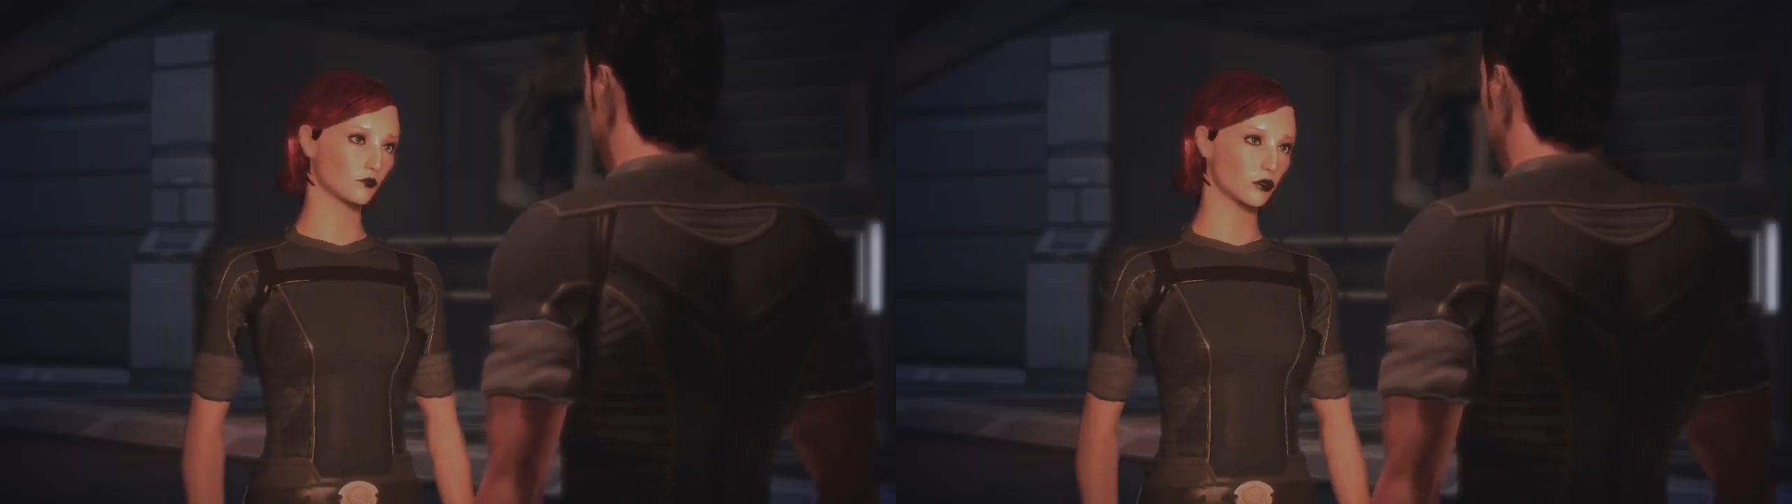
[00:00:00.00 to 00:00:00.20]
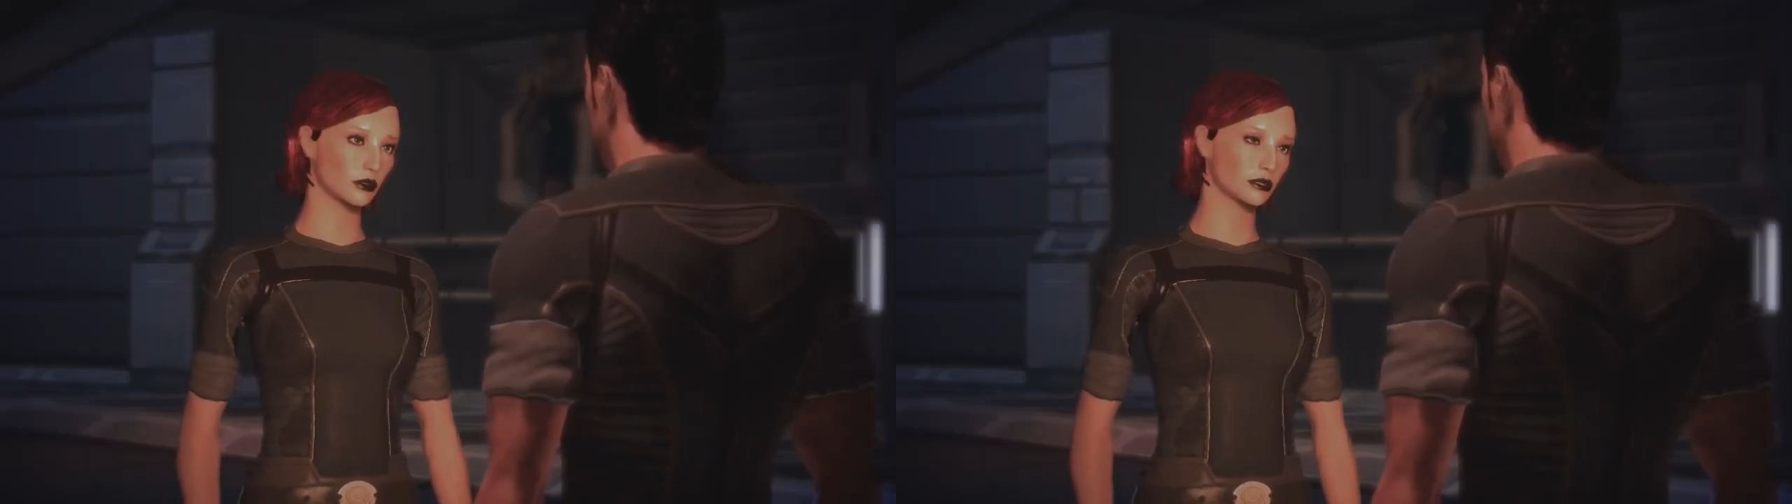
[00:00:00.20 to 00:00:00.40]

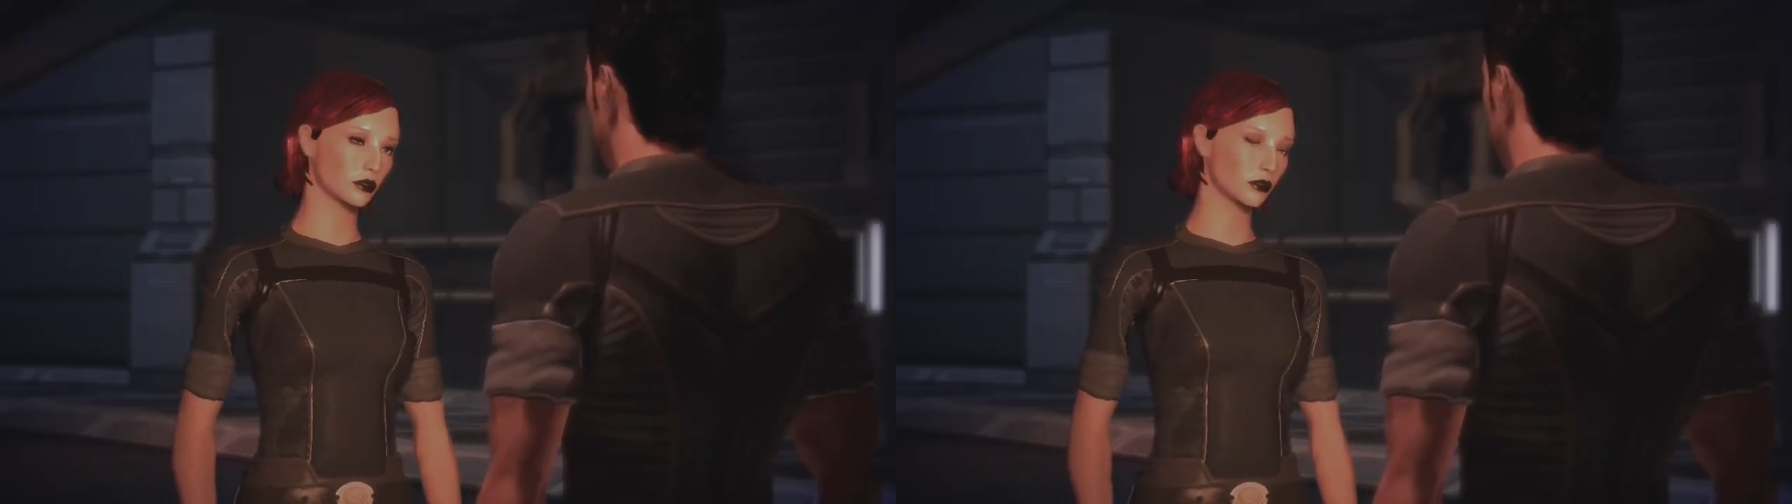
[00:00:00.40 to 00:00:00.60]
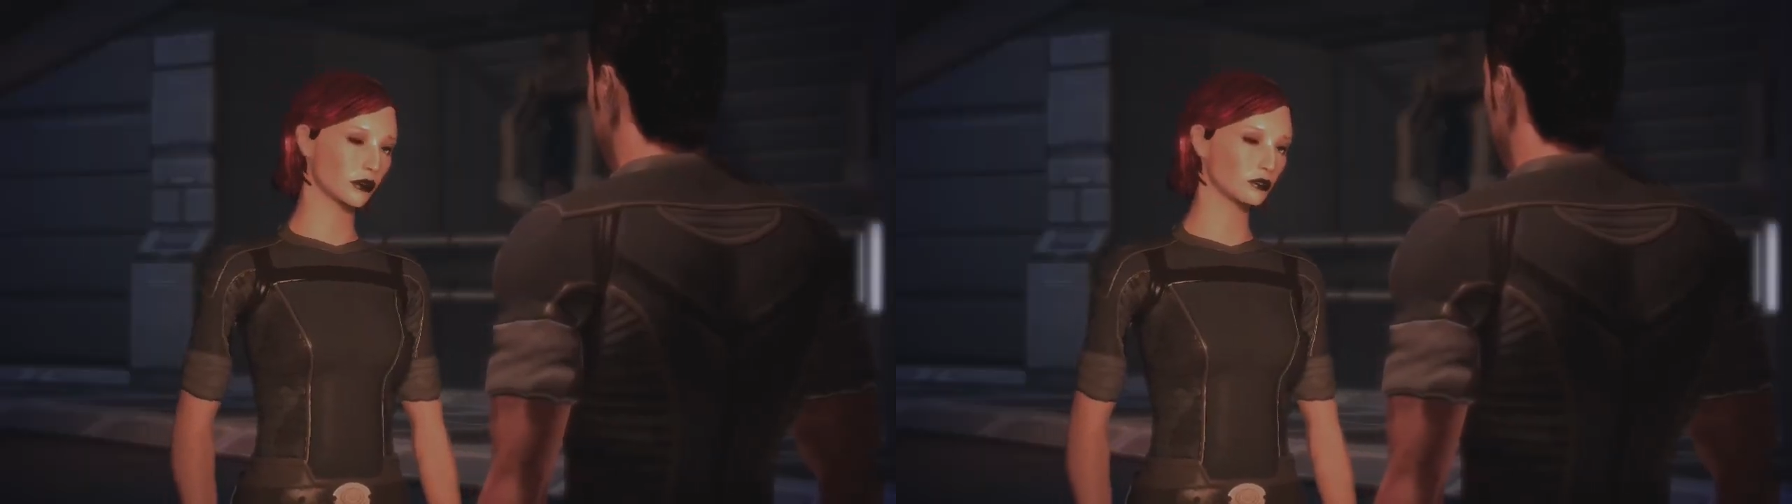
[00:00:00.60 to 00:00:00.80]

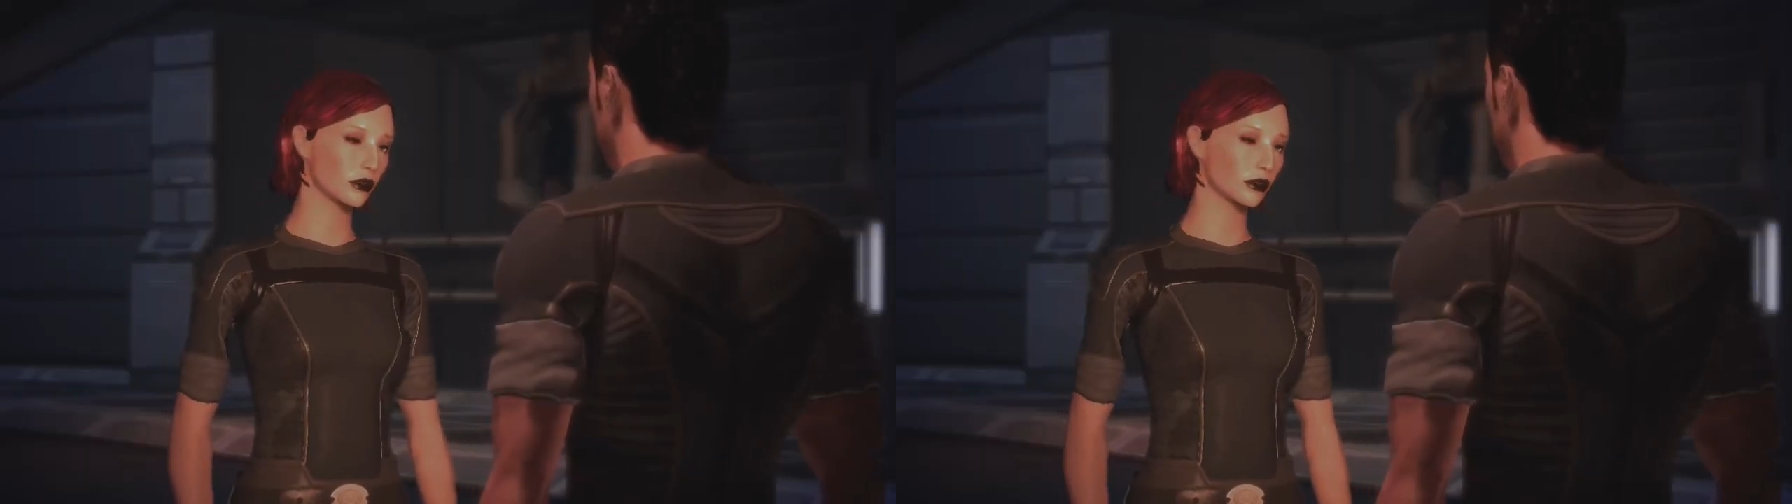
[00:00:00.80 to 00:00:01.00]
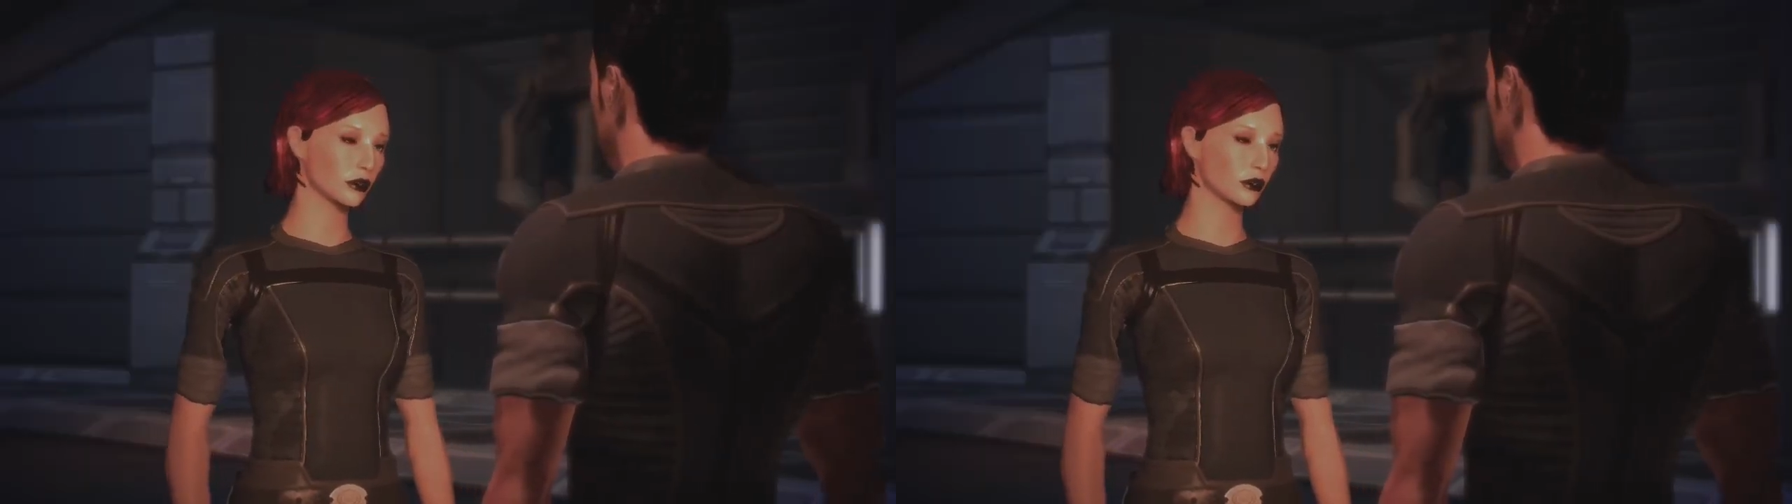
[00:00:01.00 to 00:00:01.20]
treaties and
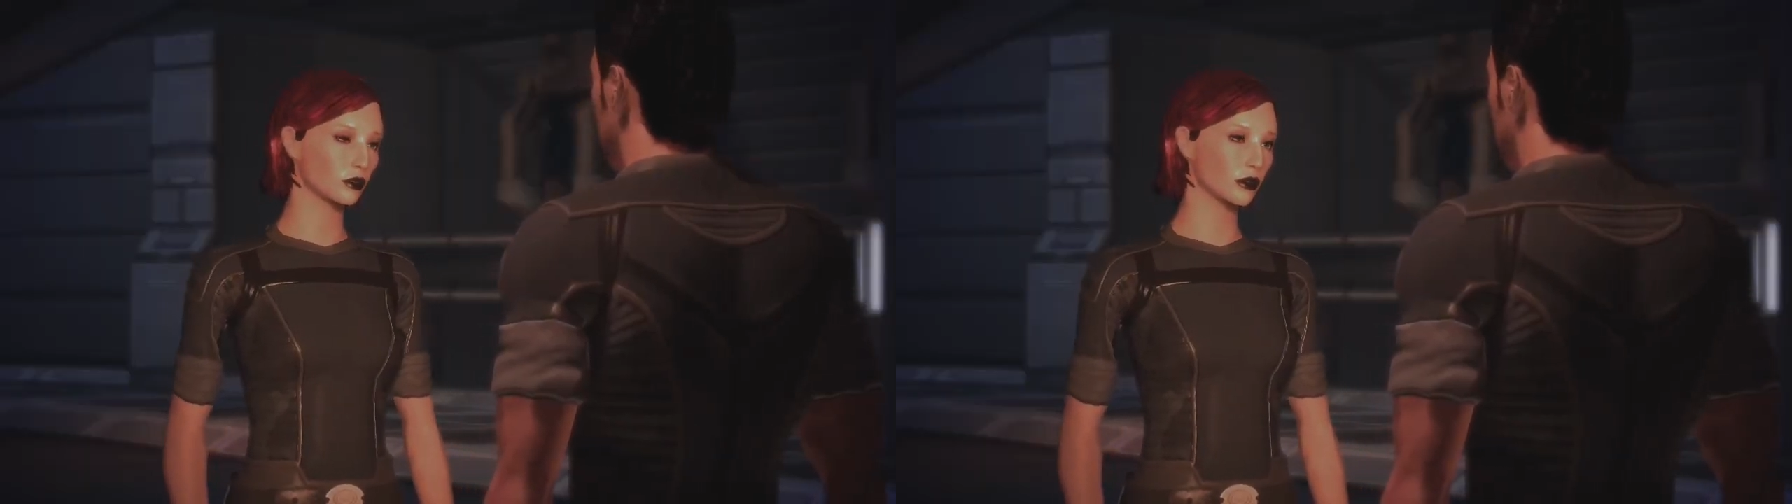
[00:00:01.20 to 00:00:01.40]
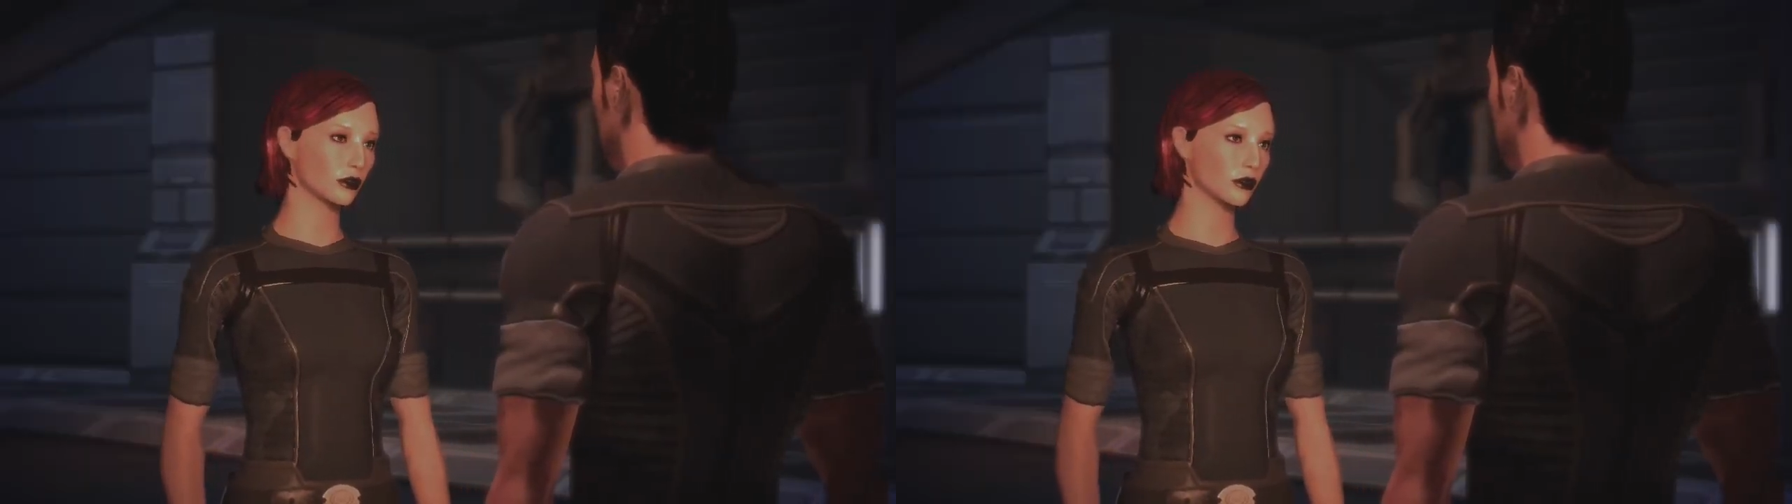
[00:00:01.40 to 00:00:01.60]

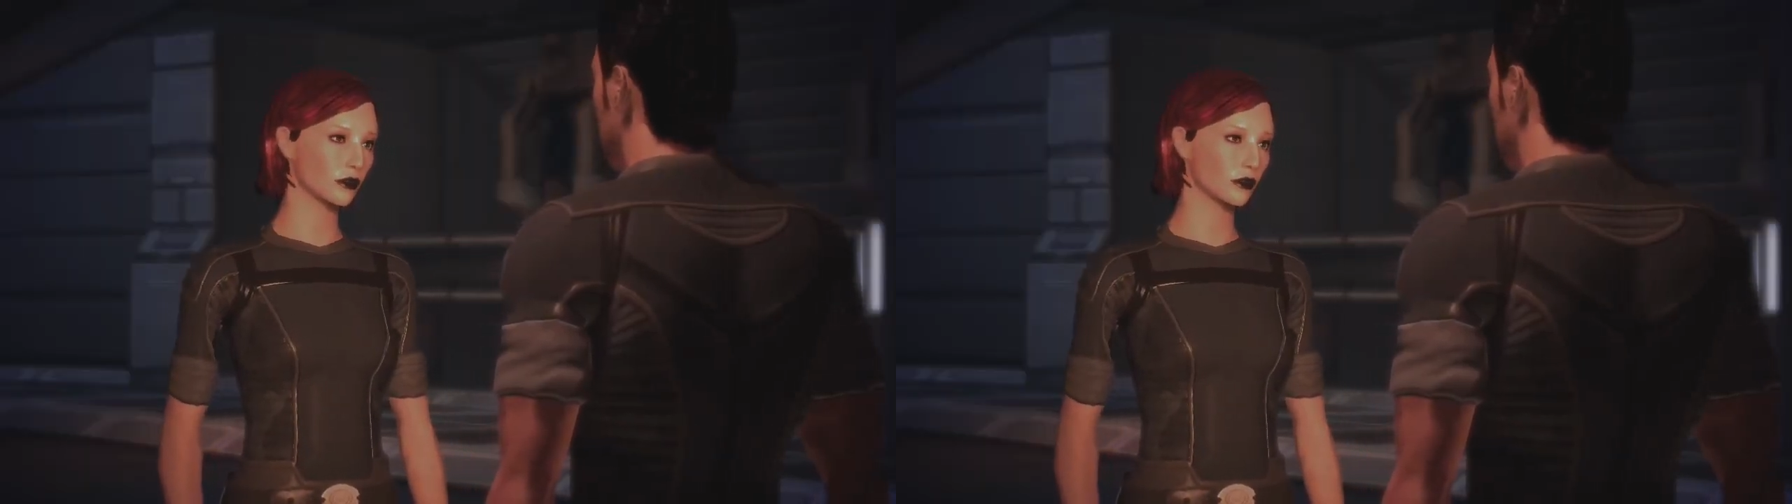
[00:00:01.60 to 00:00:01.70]
heel-dragging.